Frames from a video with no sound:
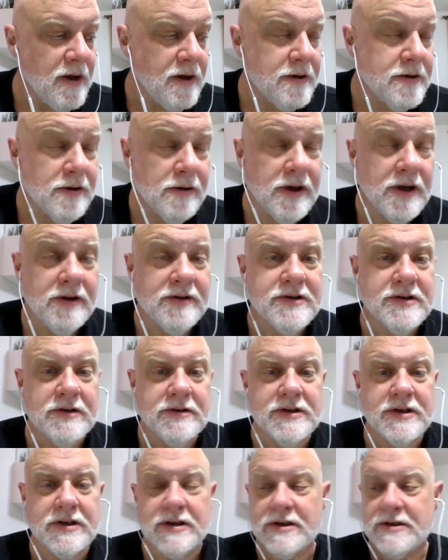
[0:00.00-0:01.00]
So I go
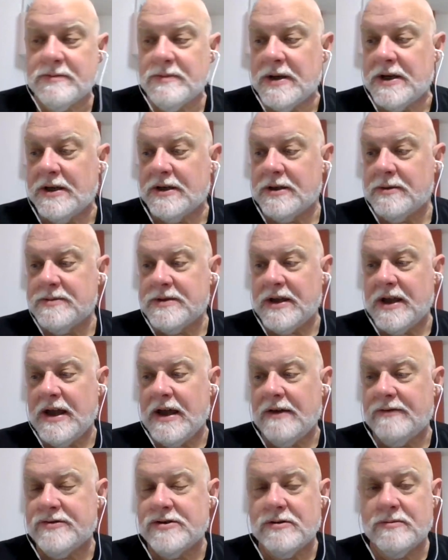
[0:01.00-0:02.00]
searching because many times I
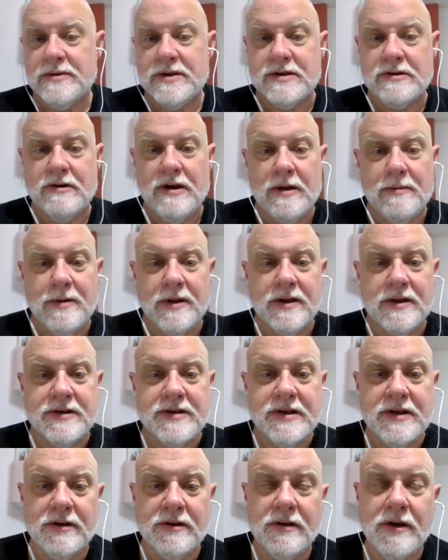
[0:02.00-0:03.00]
have so much crap on this
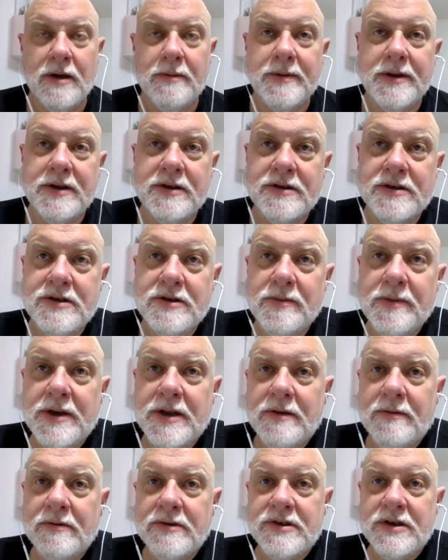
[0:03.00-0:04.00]
Kindle. I mean, so
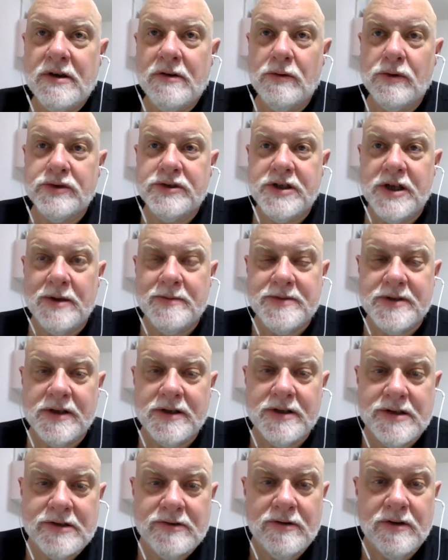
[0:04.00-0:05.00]
many old gems
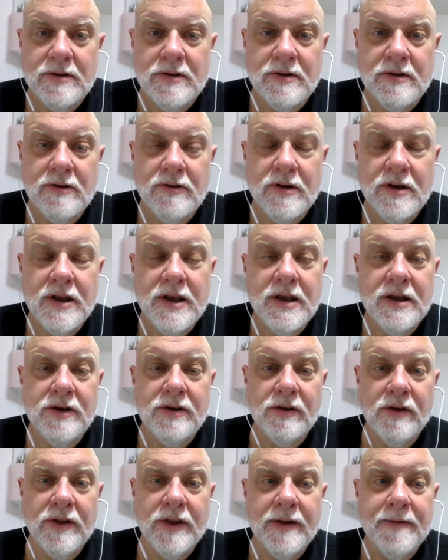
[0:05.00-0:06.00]
on this
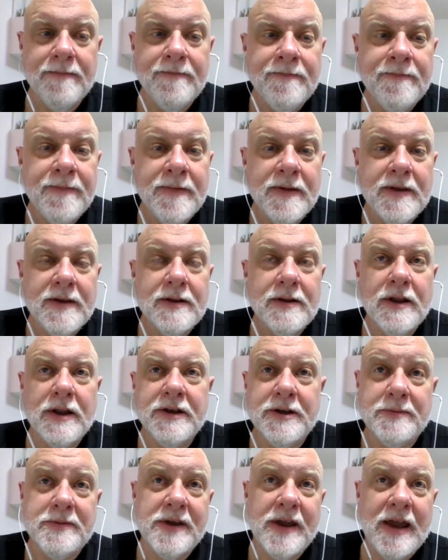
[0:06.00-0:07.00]
Kindle that a lot of
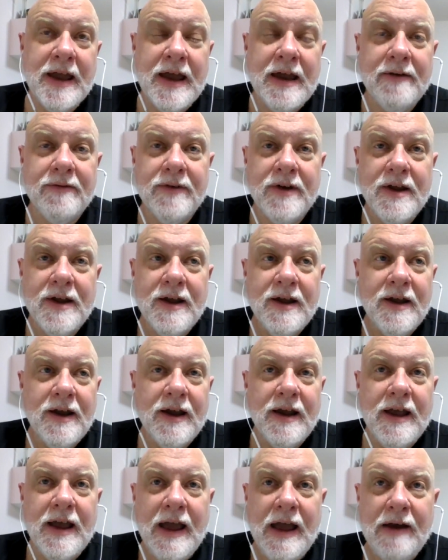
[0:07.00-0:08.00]
times I have,
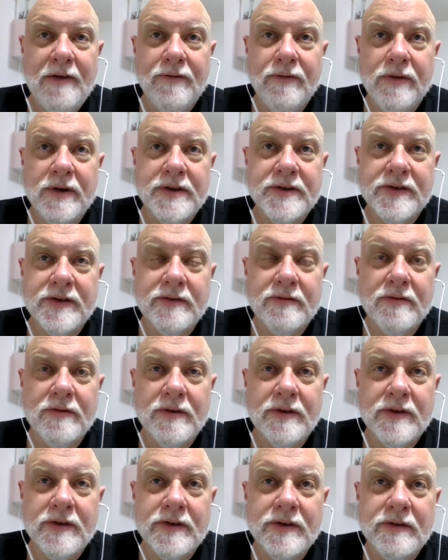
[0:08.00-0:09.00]
I have what's
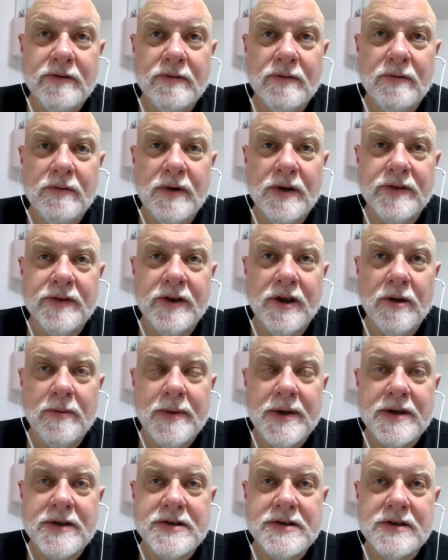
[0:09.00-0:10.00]
what's, what's
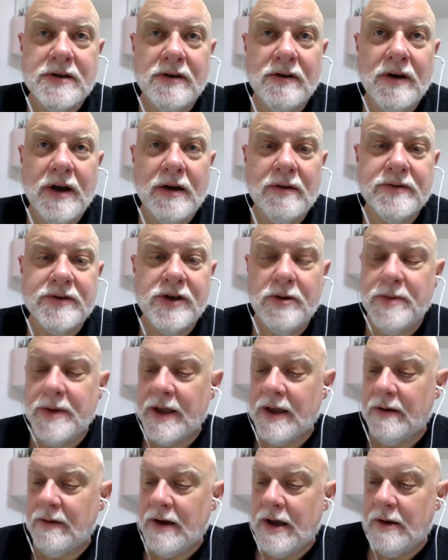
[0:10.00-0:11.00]
coming. So I was
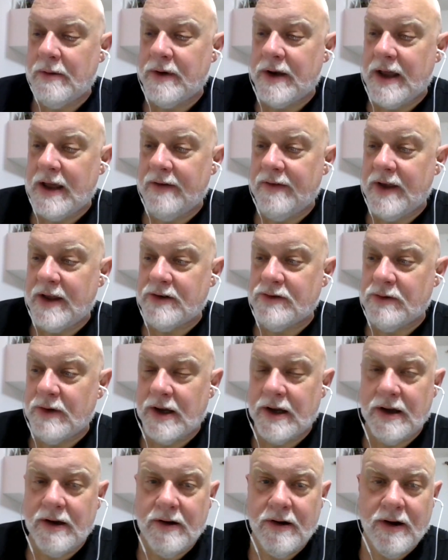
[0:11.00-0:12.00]
hoping I, I would have H.
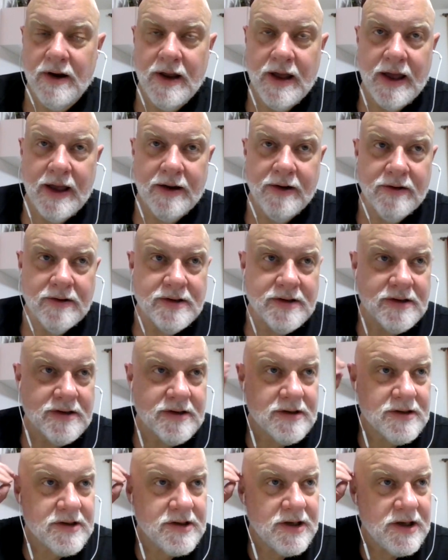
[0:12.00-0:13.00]
Rider Haggard's
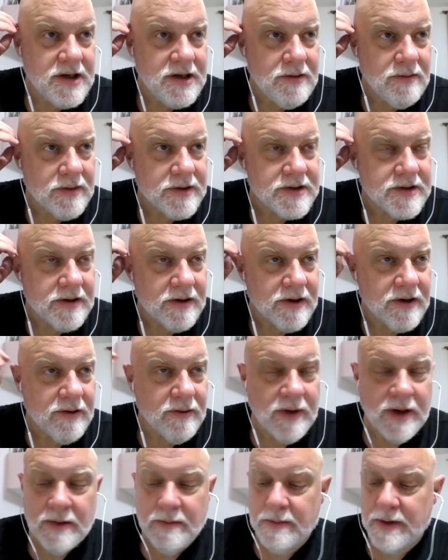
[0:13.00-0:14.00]
She, which they're going to
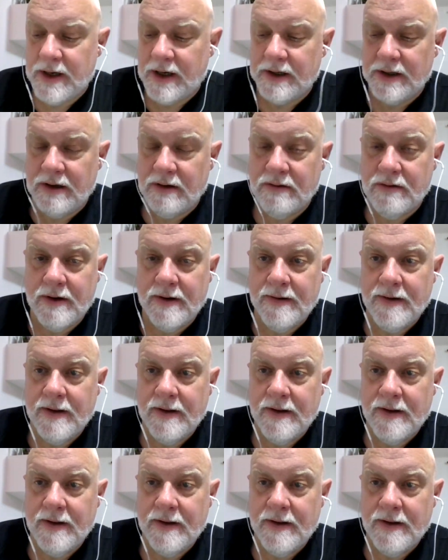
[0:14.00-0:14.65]
read, but I don't.